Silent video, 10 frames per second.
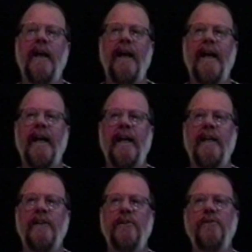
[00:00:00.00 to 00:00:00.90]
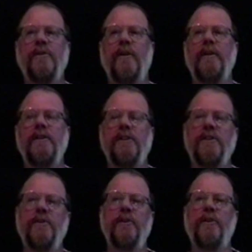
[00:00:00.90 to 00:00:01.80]
and you start
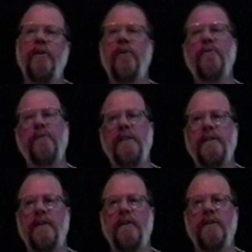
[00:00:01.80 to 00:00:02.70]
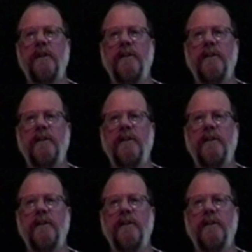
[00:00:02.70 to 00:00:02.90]
just doing your own research,